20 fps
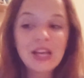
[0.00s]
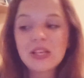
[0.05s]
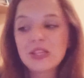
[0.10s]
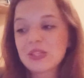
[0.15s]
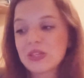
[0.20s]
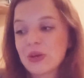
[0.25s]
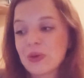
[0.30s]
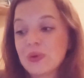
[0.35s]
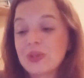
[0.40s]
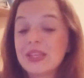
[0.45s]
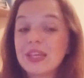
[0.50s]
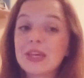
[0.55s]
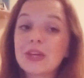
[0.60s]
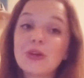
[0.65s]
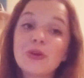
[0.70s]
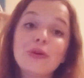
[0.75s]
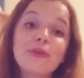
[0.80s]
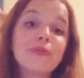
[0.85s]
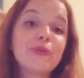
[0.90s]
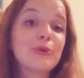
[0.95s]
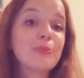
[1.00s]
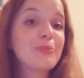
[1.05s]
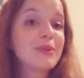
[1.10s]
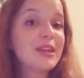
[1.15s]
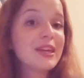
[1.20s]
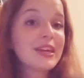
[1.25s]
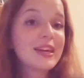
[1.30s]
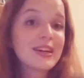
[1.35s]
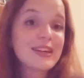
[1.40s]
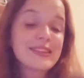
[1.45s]
So thank you for
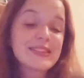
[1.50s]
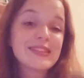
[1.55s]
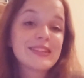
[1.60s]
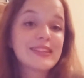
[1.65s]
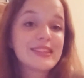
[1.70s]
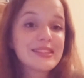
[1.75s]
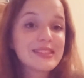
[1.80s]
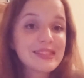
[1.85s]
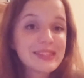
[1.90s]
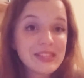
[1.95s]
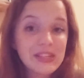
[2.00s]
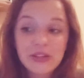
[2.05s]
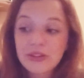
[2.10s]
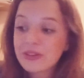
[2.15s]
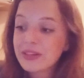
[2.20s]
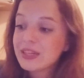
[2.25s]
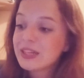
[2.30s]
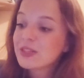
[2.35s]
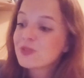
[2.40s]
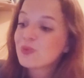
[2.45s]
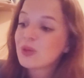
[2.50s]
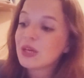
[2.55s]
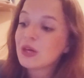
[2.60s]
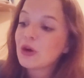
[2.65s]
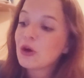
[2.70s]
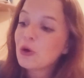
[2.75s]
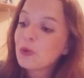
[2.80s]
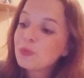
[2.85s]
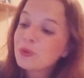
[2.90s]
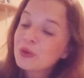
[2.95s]
being us in this series. We
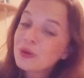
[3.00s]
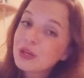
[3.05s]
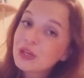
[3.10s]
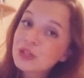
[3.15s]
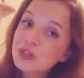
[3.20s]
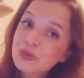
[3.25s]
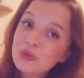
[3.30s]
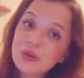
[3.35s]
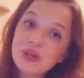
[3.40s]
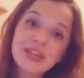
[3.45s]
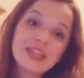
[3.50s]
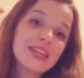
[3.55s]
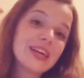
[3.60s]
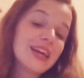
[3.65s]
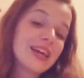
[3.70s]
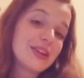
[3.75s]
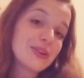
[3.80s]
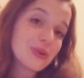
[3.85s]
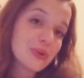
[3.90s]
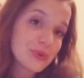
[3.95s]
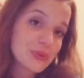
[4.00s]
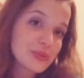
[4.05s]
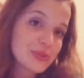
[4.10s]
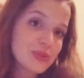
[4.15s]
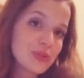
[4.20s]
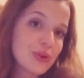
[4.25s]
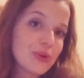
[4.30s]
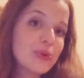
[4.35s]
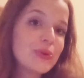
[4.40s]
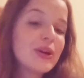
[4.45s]
hope you enjoyed, and
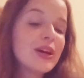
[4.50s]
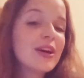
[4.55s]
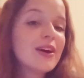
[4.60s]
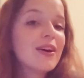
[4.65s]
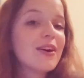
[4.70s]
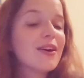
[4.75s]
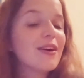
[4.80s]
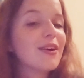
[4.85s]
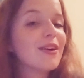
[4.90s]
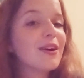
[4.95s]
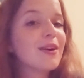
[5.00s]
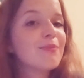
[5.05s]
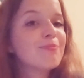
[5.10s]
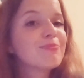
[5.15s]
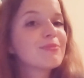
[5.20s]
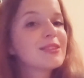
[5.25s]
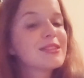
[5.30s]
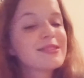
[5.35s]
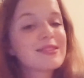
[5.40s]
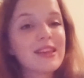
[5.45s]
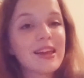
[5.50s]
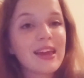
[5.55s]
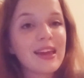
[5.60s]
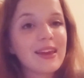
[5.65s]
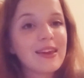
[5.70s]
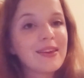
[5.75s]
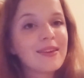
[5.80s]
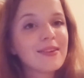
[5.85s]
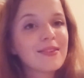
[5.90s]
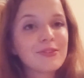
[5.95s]
also
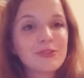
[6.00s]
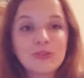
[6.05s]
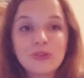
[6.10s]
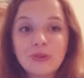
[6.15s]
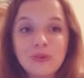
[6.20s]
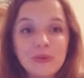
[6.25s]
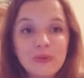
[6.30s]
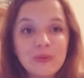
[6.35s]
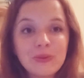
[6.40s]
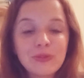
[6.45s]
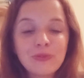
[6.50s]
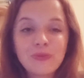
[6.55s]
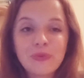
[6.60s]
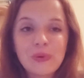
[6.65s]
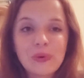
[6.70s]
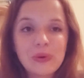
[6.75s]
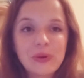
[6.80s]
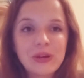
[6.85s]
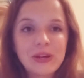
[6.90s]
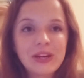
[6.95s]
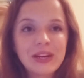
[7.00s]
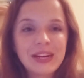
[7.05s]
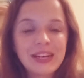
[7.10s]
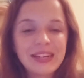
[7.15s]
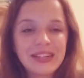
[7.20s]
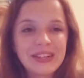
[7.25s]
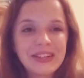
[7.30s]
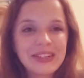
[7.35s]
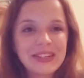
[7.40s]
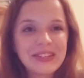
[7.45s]
stay tuned for
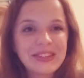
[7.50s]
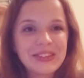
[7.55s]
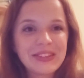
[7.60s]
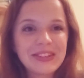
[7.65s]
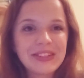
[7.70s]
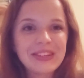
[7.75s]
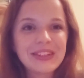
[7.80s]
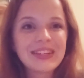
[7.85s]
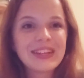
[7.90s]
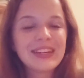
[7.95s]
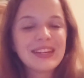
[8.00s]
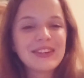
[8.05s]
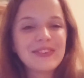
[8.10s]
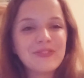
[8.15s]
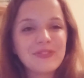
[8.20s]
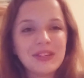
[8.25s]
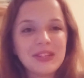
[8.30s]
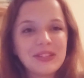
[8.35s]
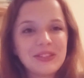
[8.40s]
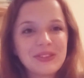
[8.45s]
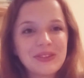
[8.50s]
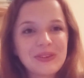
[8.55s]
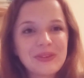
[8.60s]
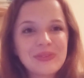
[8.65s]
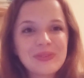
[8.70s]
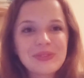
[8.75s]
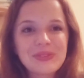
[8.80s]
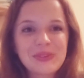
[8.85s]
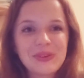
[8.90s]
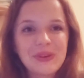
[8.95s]
another
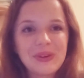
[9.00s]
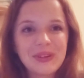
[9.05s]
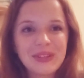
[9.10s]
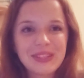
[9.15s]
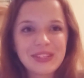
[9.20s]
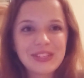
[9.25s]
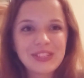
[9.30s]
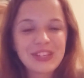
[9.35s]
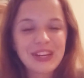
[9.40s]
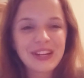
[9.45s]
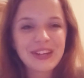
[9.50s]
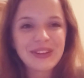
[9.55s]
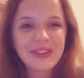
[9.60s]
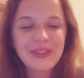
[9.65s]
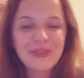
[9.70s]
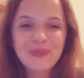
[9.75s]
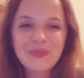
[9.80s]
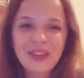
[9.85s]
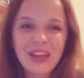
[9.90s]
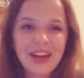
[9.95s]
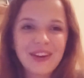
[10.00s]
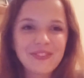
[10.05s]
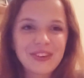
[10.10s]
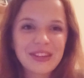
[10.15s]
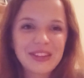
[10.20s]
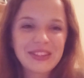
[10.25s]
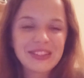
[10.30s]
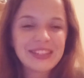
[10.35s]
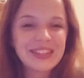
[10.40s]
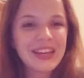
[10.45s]
videos on the channel. Have a
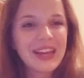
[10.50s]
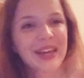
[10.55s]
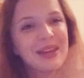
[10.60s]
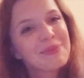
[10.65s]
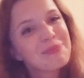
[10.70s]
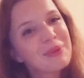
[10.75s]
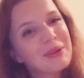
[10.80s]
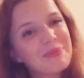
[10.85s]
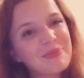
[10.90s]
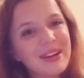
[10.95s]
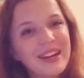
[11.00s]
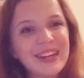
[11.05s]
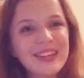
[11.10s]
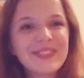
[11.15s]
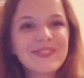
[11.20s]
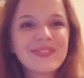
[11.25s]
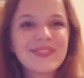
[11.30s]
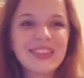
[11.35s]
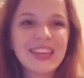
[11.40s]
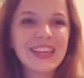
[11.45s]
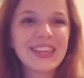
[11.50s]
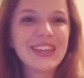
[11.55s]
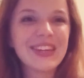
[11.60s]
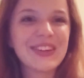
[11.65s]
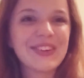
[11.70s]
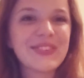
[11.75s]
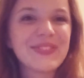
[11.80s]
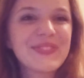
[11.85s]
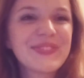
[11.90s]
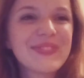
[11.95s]
good day. Bye bye. Thank you.